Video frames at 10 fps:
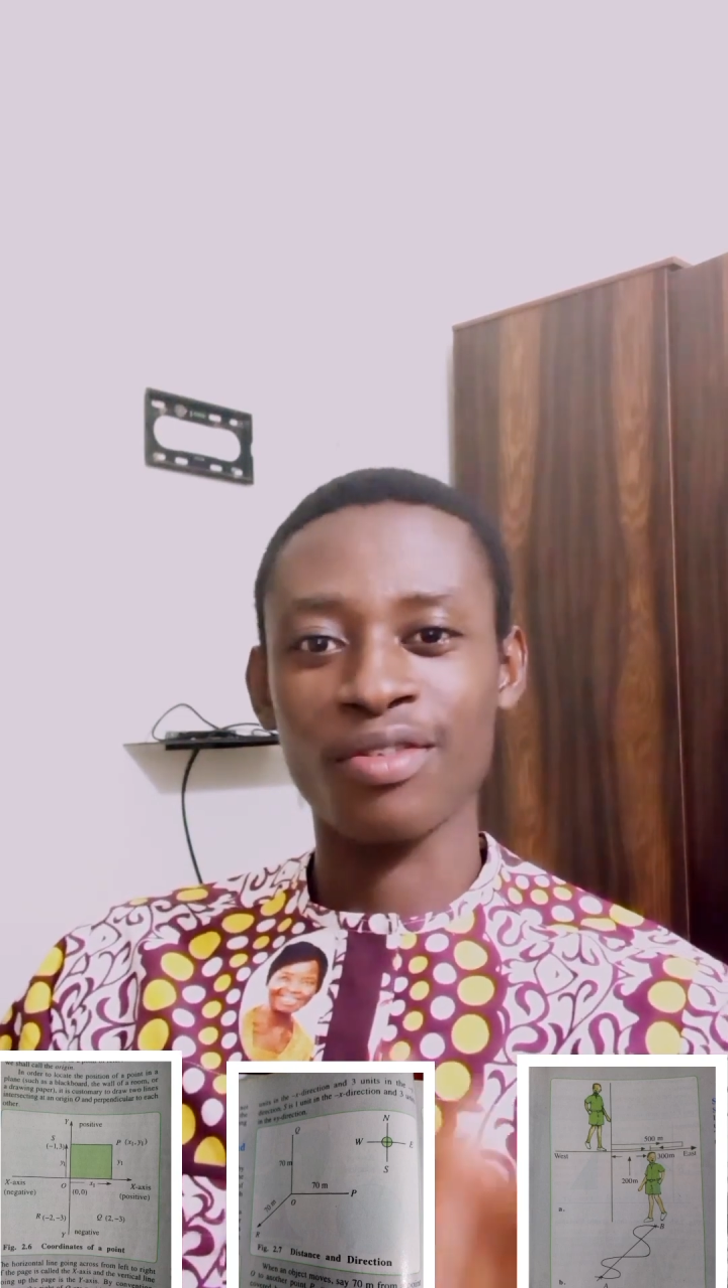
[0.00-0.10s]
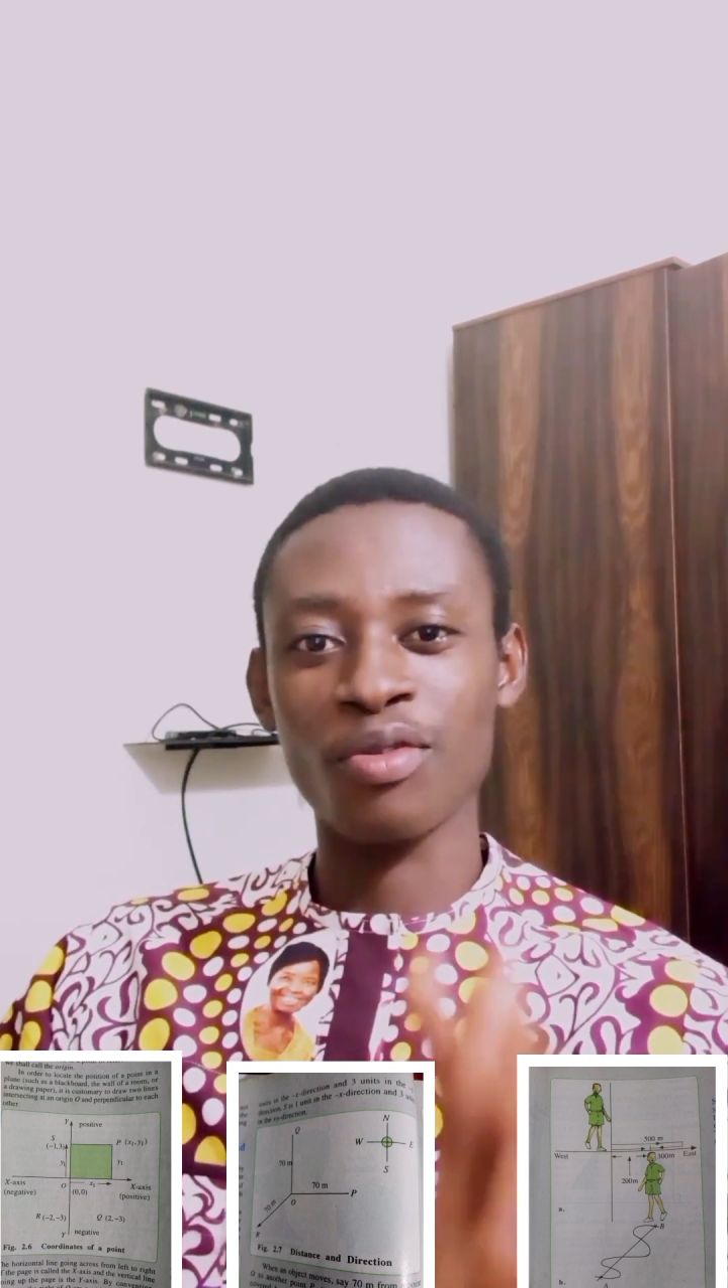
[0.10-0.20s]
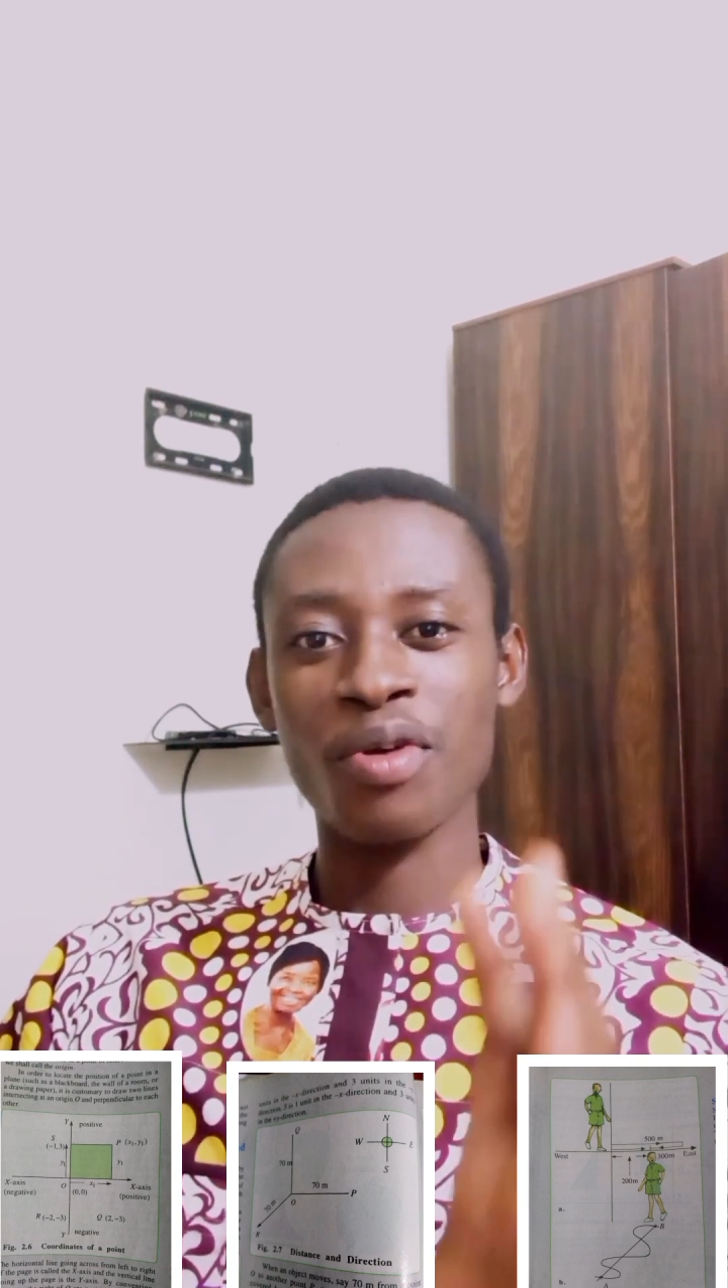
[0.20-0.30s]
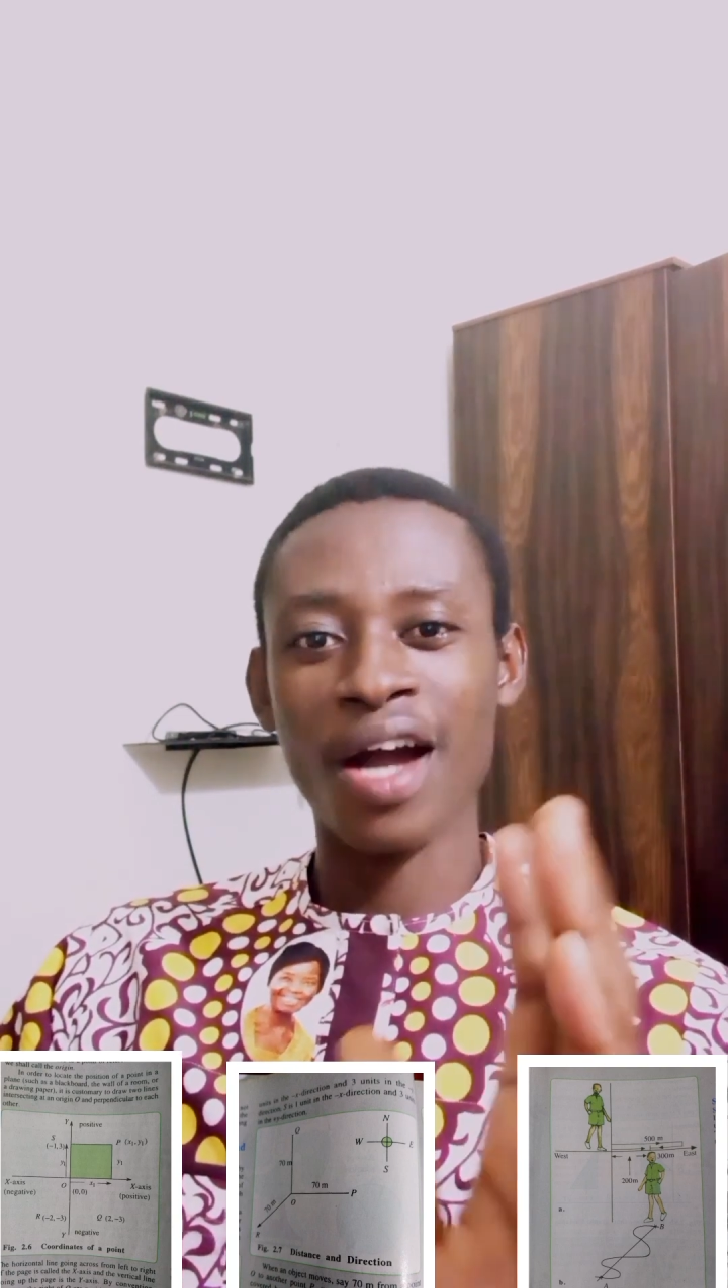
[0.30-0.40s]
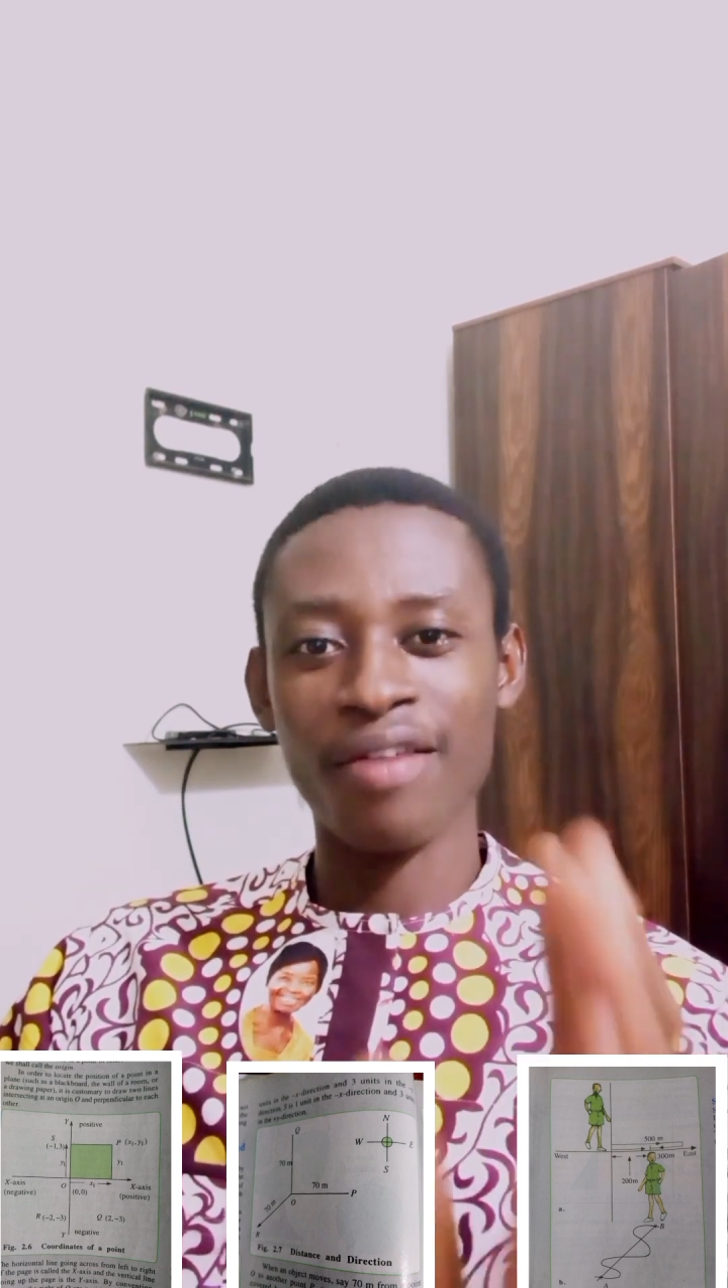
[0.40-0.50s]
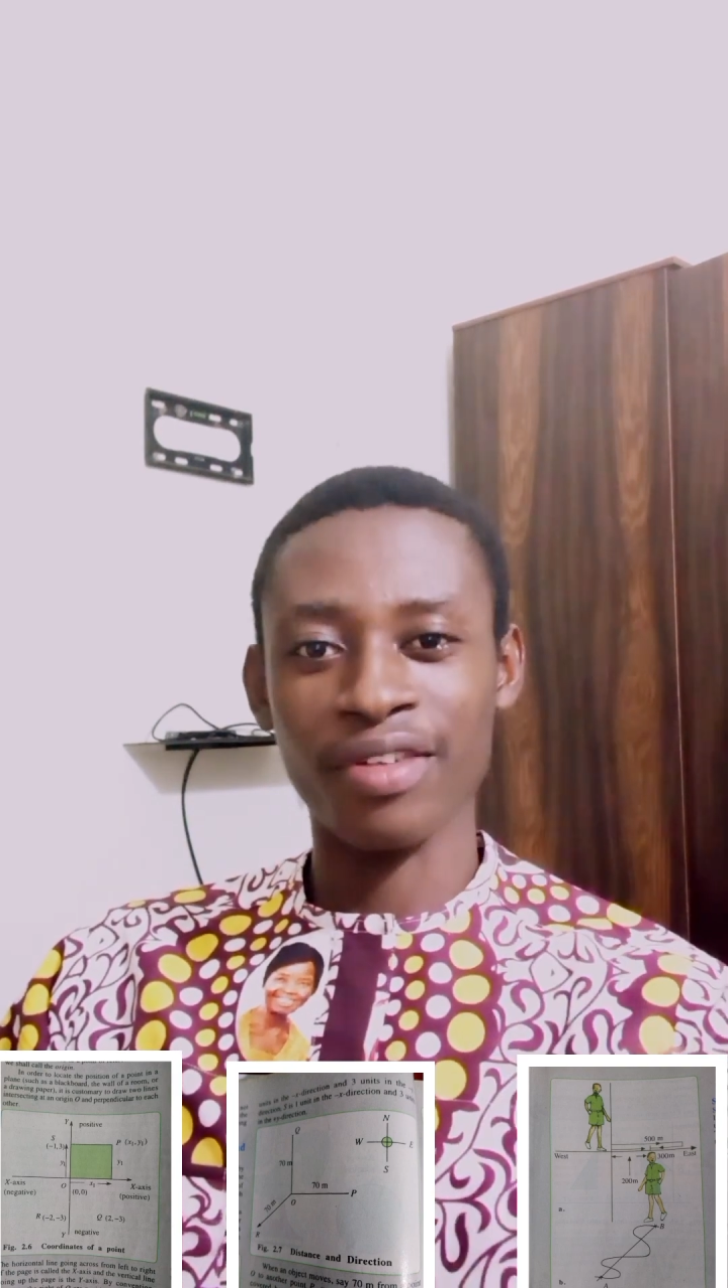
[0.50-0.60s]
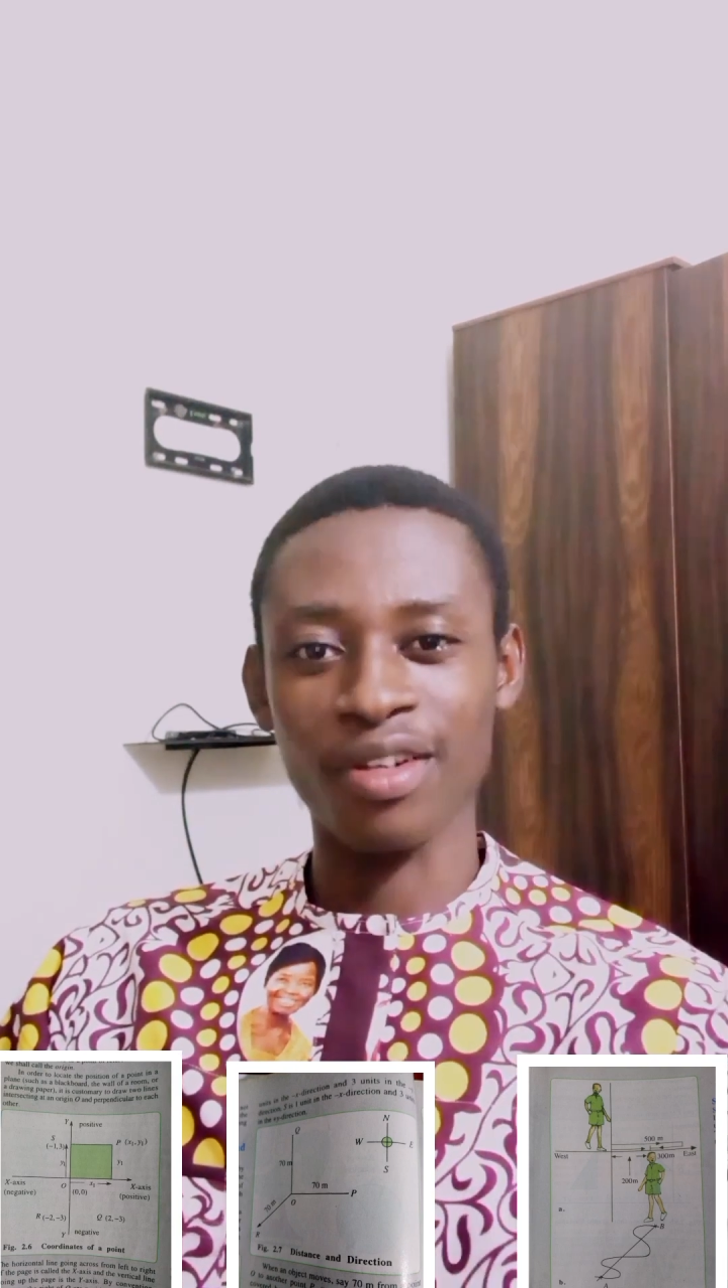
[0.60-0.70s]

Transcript: Do have a